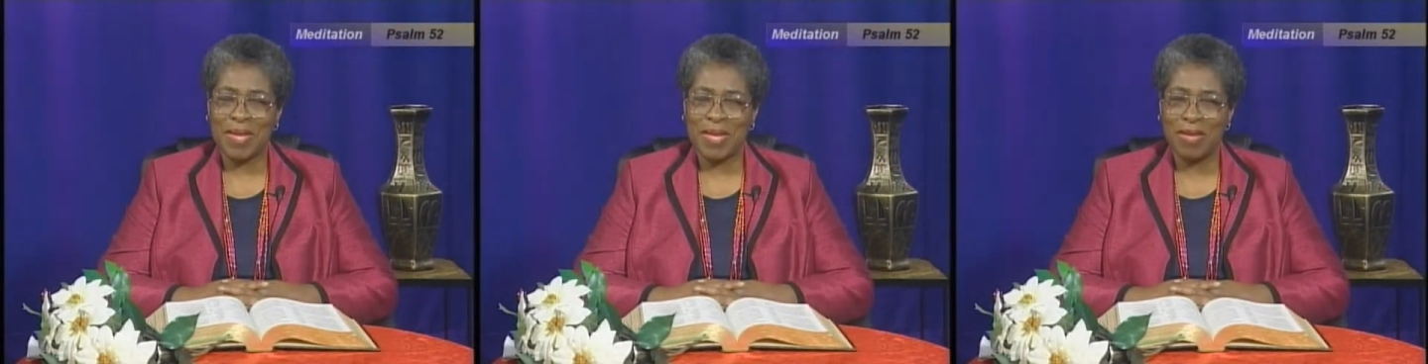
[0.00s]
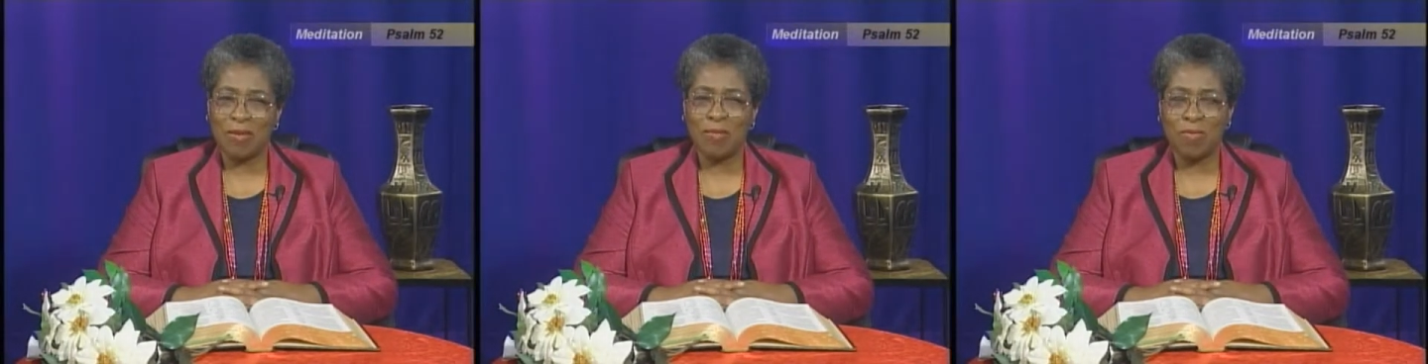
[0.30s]

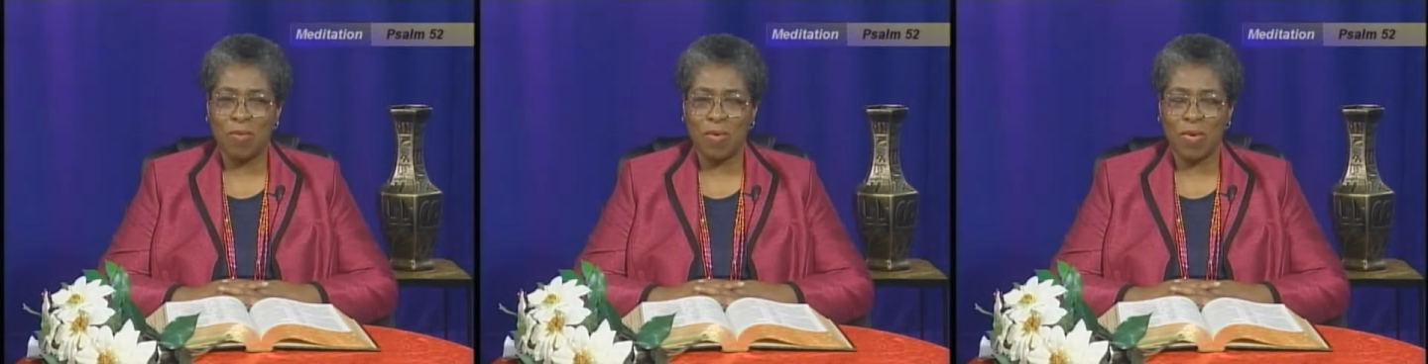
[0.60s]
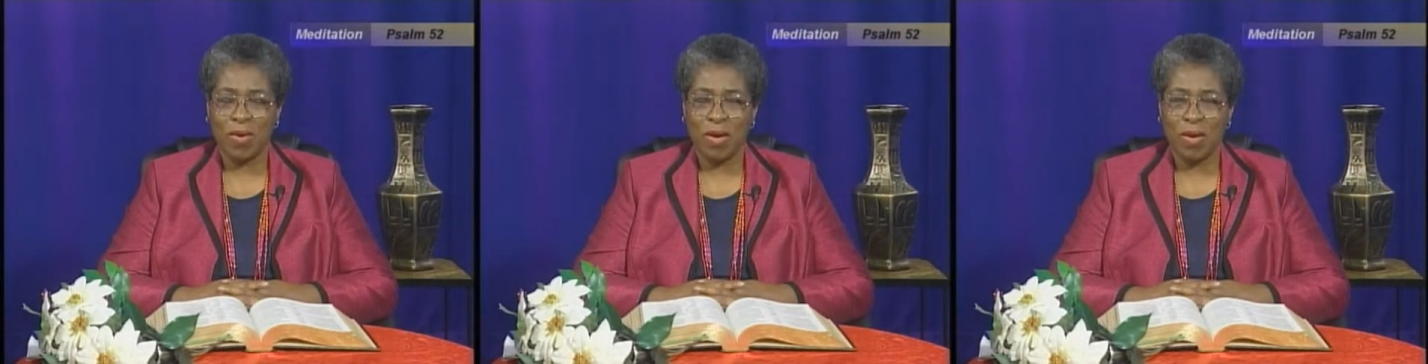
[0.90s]
ill
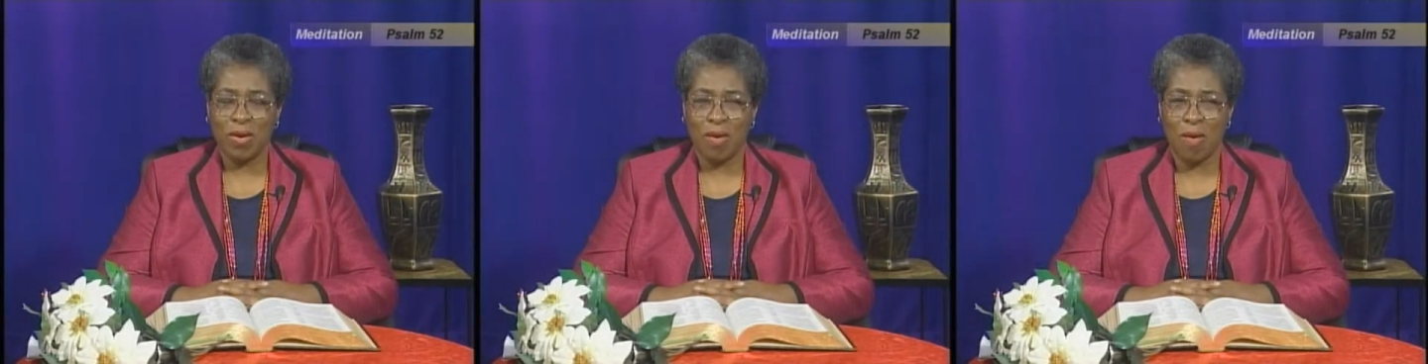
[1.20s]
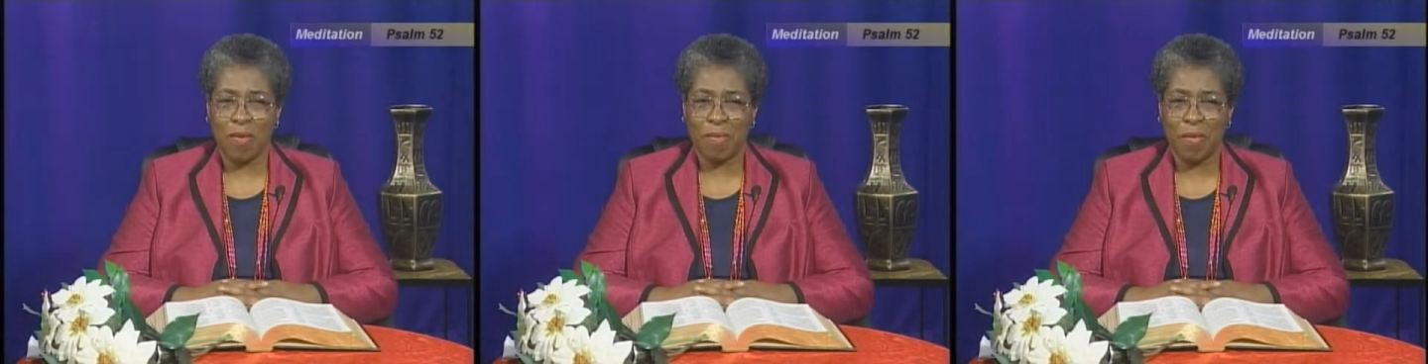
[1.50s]
for a
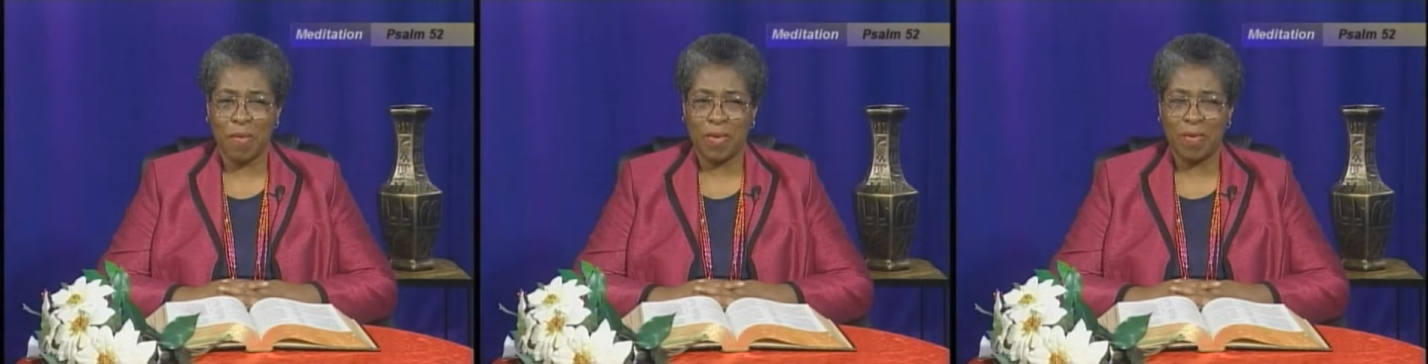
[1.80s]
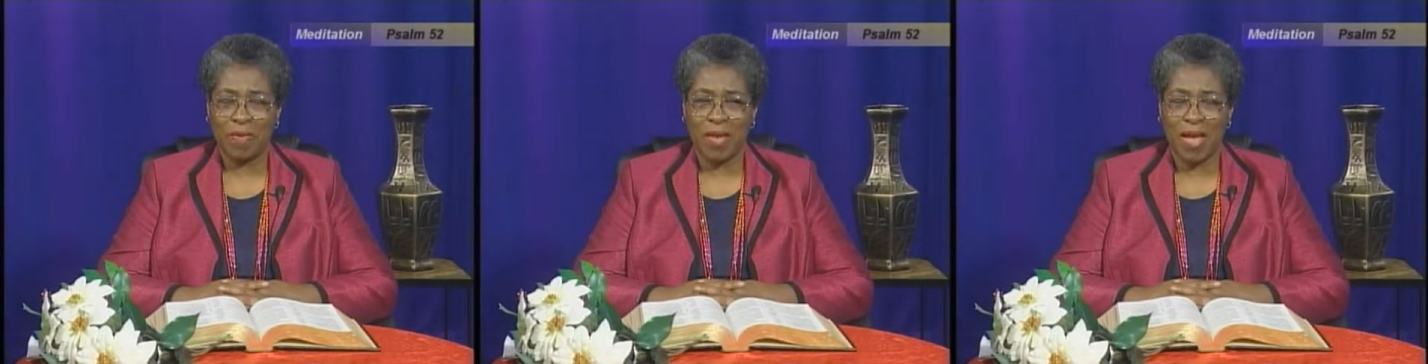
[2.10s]
long period
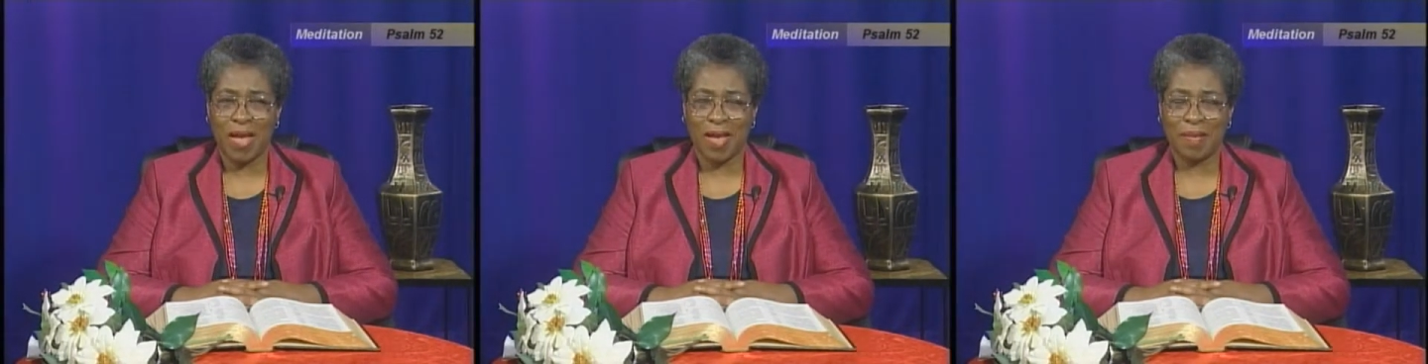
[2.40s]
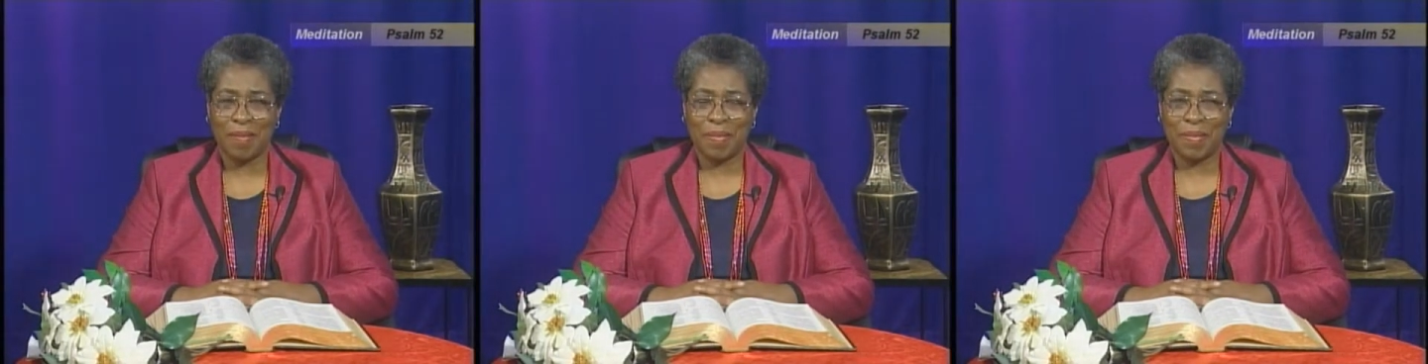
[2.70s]
of time,
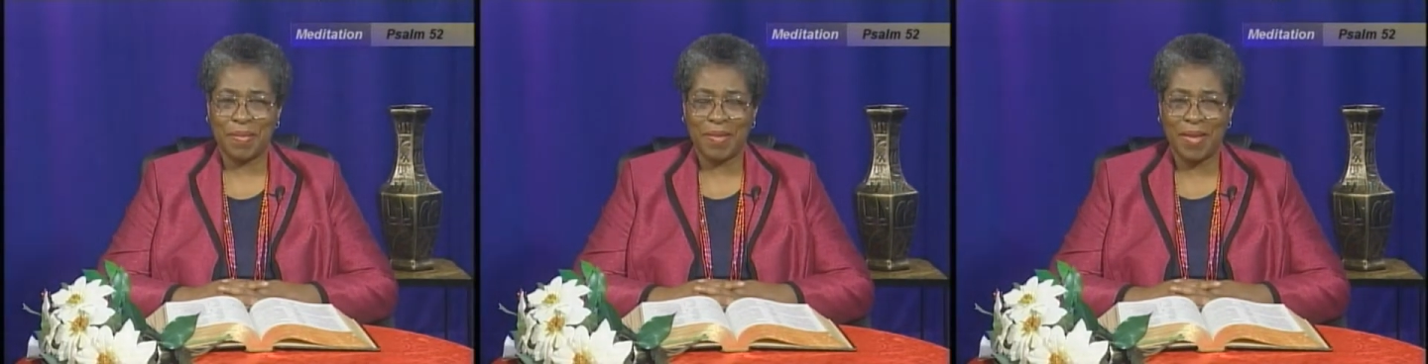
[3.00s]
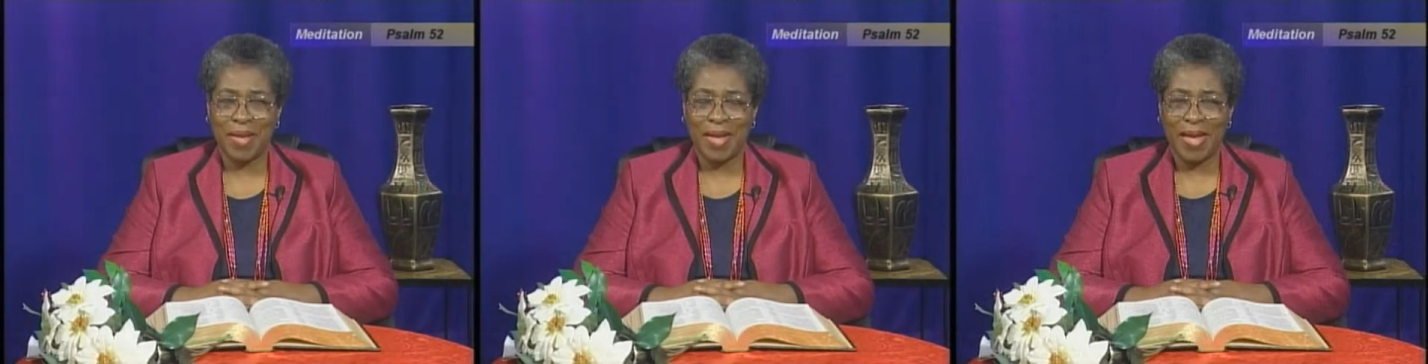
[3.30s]

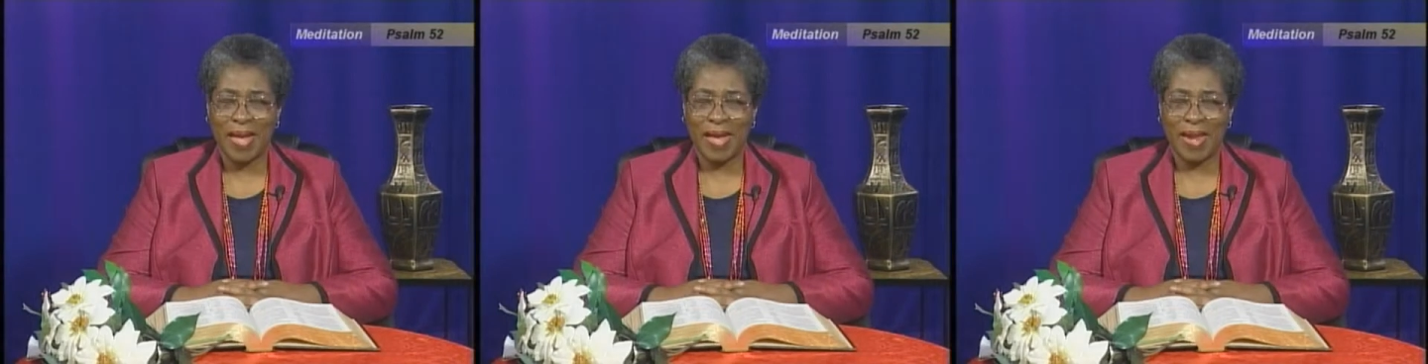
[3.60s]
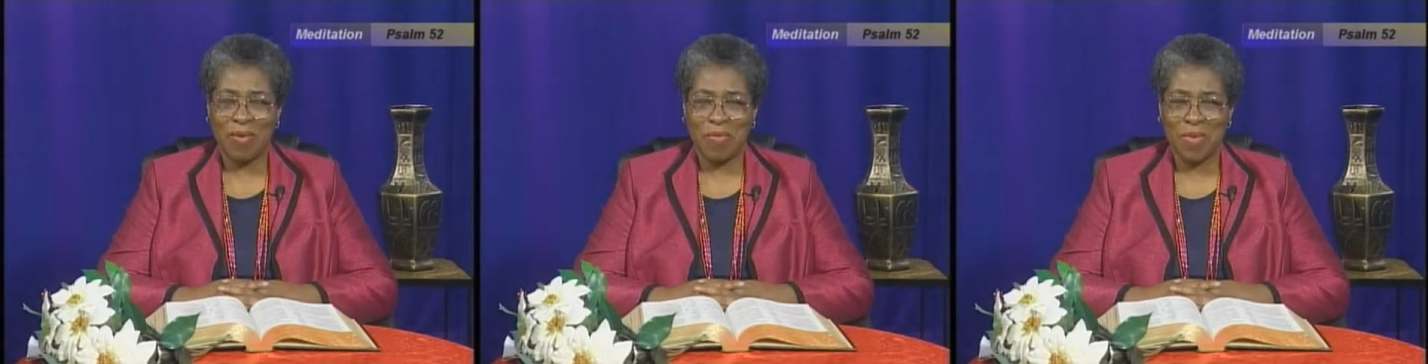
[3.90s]
and
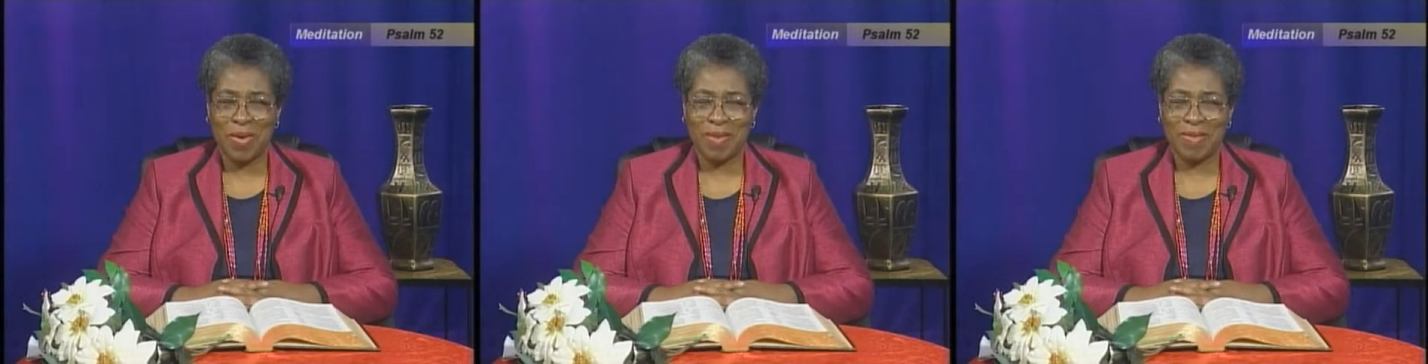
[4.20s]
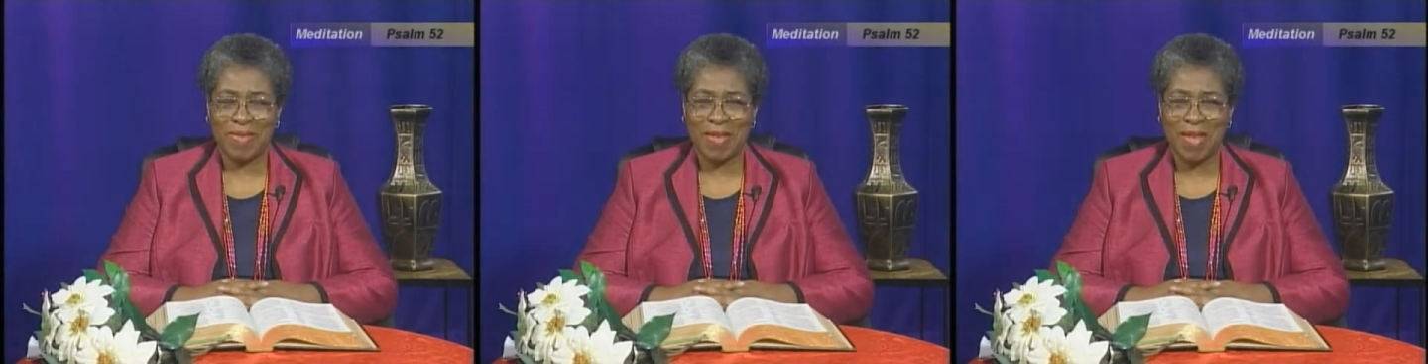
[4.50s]
I want to
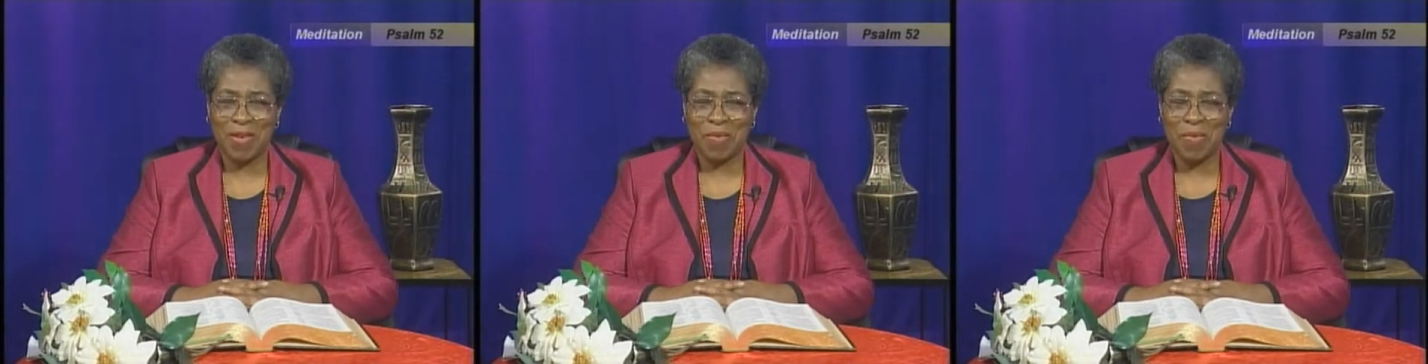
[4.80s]
say